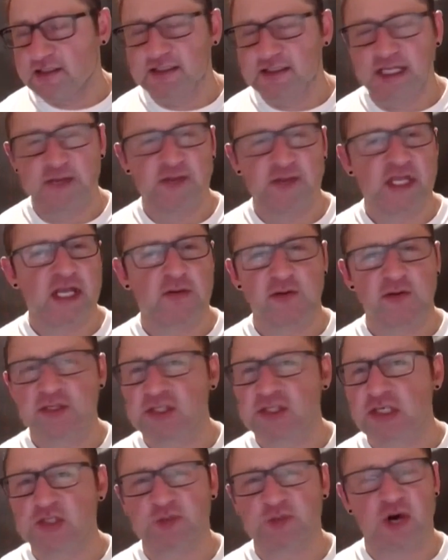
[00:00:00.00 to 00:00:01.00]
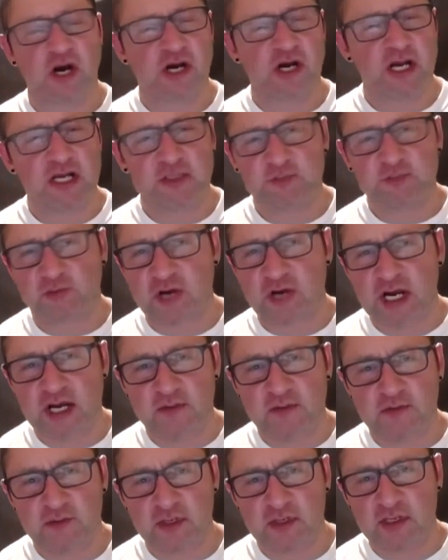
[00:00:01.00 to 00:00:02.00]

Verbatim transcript: same thing, Rich Gaspari at his prime,